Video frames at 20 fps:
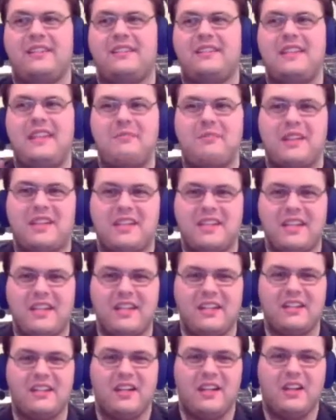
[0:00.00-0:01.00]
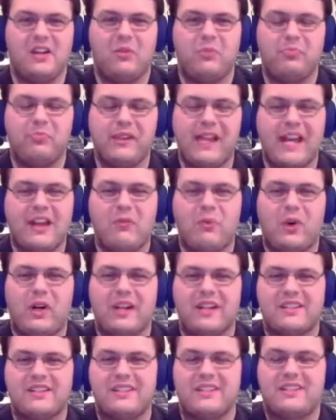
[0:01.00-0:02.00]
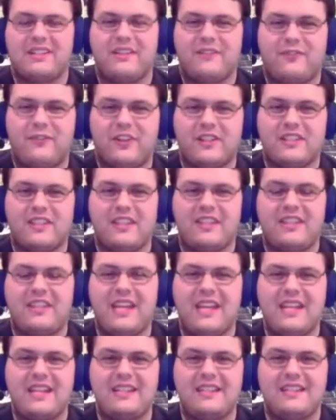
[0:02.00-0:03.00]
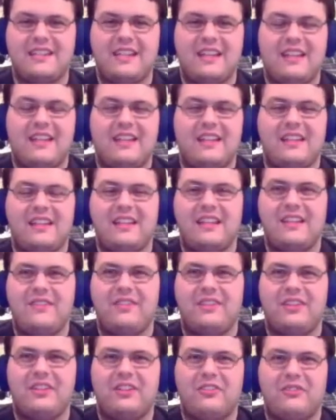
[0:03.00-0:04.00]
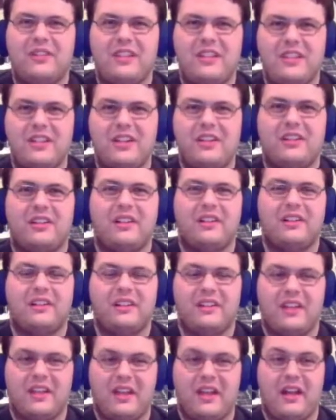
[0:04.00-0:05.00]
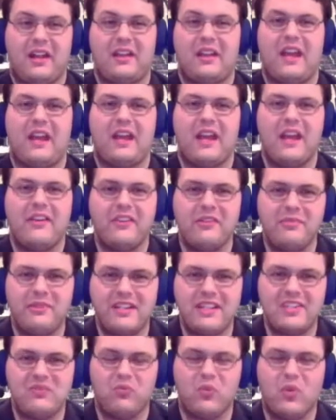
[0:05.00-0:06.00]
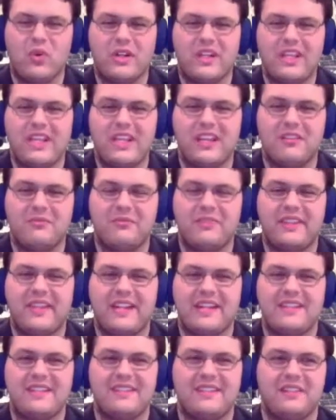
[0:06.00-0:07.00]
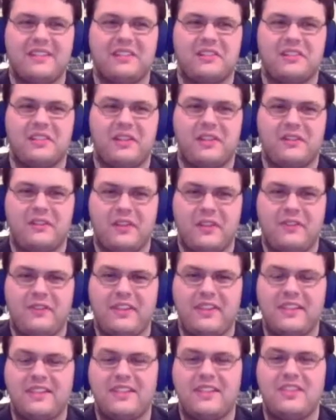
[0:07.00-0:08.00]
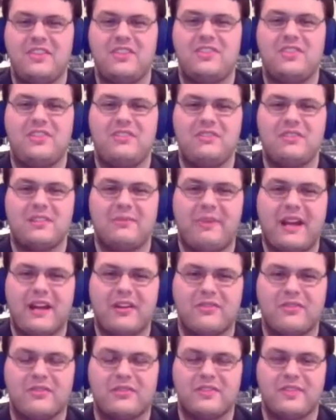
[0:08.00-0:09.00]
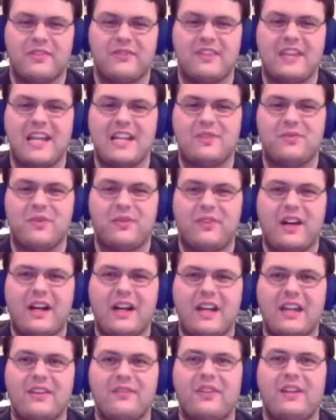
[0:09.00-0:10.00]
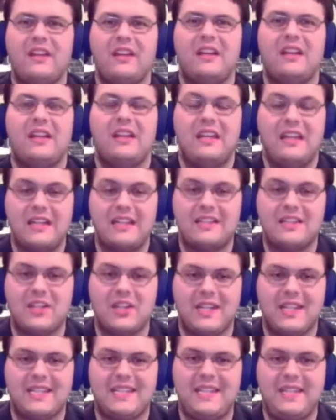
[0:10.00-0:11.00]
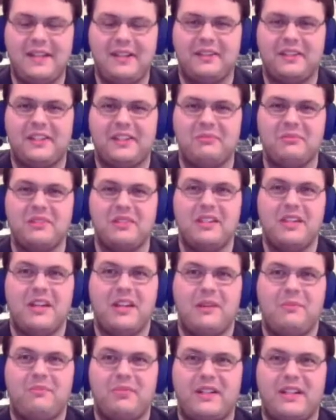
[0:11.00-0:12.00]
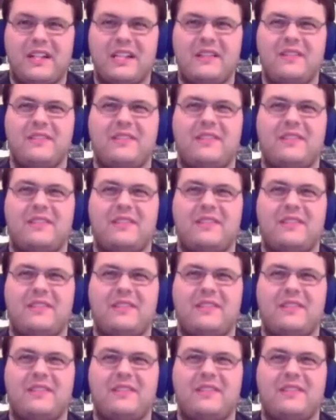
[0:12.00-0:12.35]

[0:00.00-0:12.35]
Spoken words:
demon king, Black Waz is confronting Gates, even though and yeah, everybody's warning him that if he continues to use the powers of Gates Revive, it's going to kill him. But